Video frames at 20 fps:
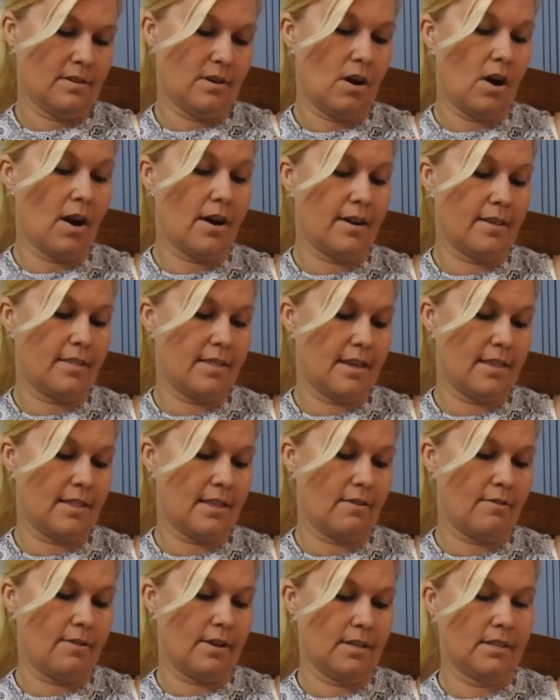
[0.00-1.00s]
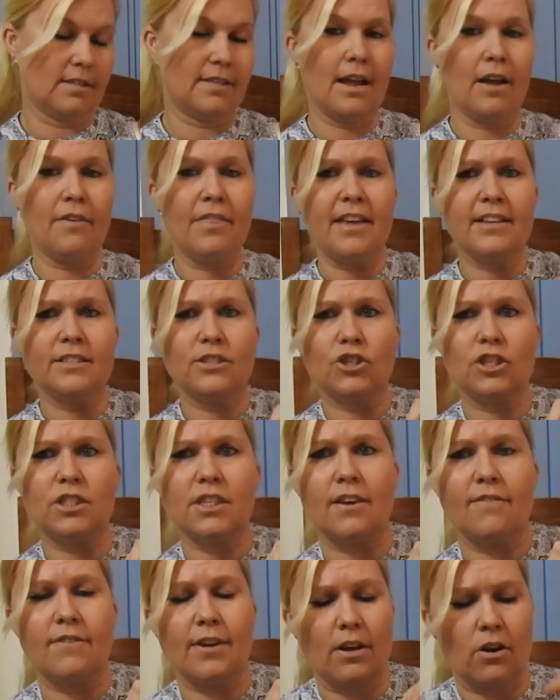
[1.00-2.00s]
I don't think there is. Now that's
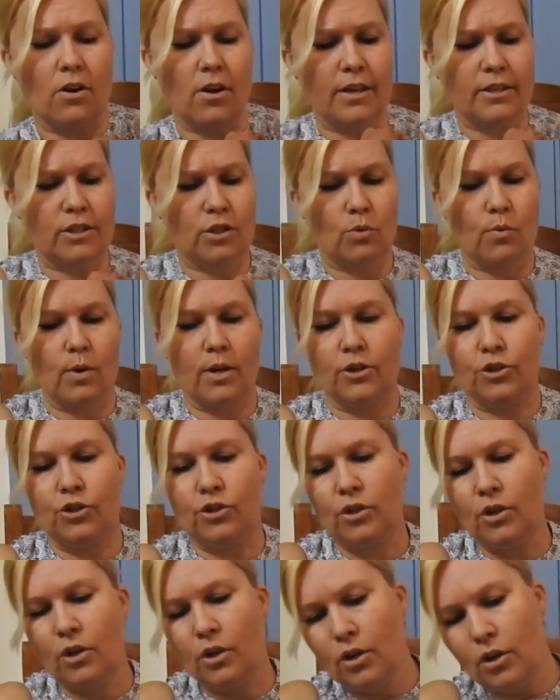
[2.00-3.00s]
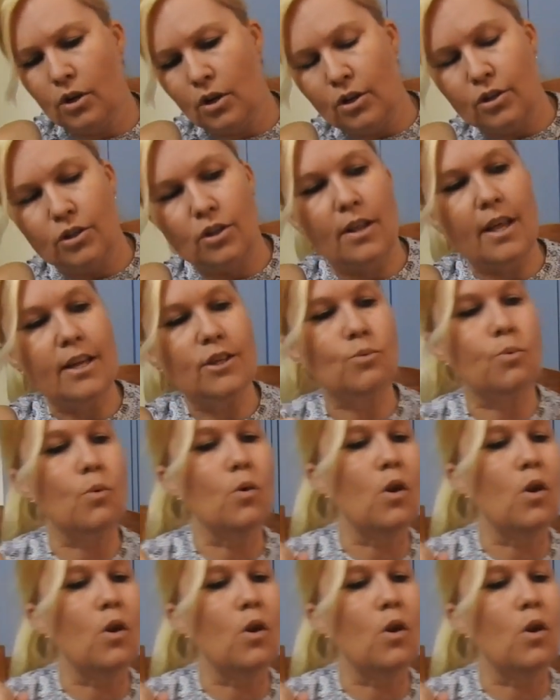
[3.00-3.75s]
just giving a nice squish. So that's